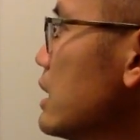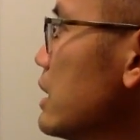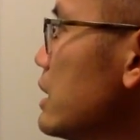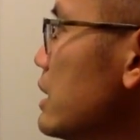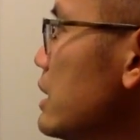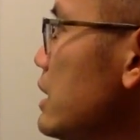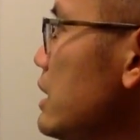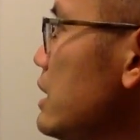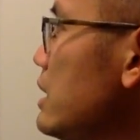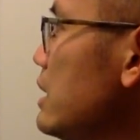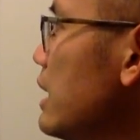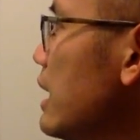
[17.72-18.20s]

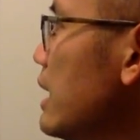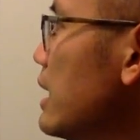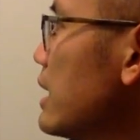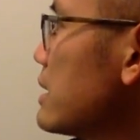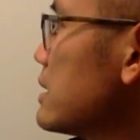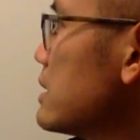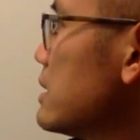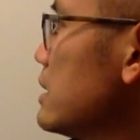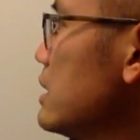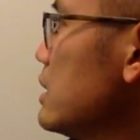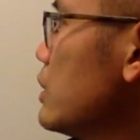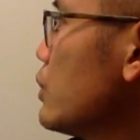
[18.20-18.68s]

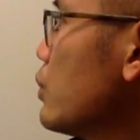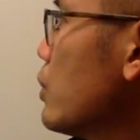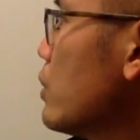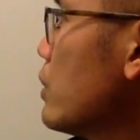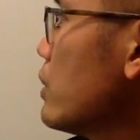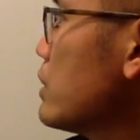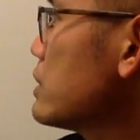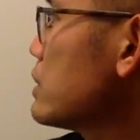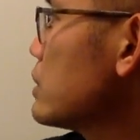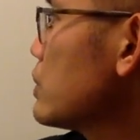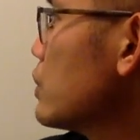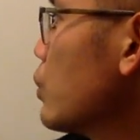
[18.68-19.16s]
dx
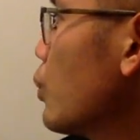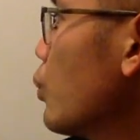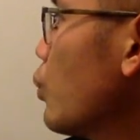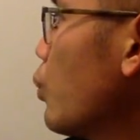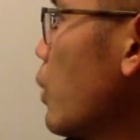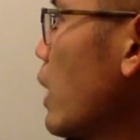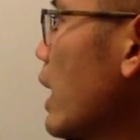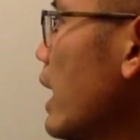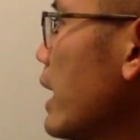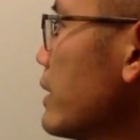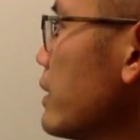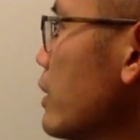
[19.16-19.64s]
equals
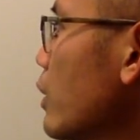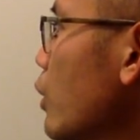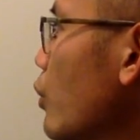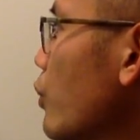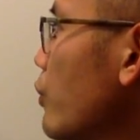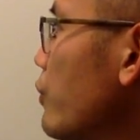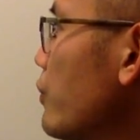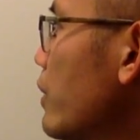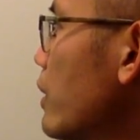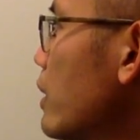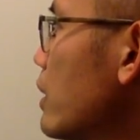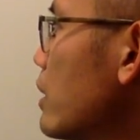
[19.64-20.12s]
1
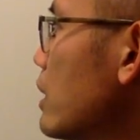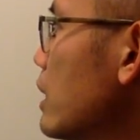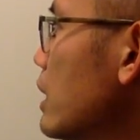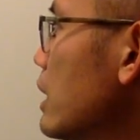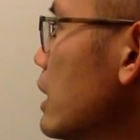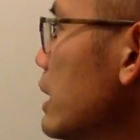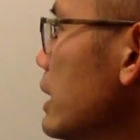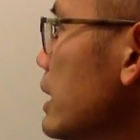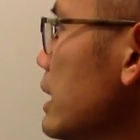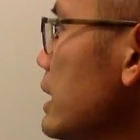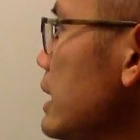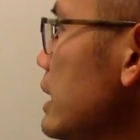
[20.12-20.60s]
over
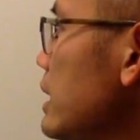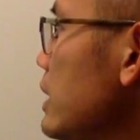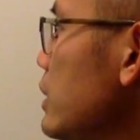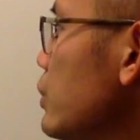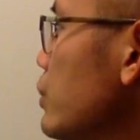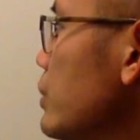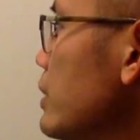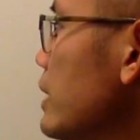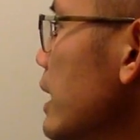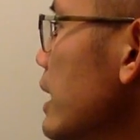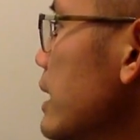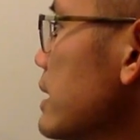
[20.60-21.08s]
e
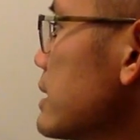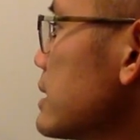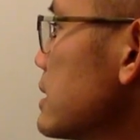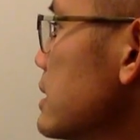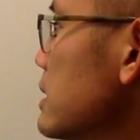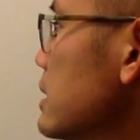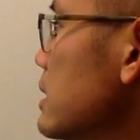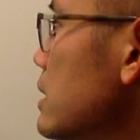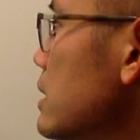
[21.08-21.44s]
to the x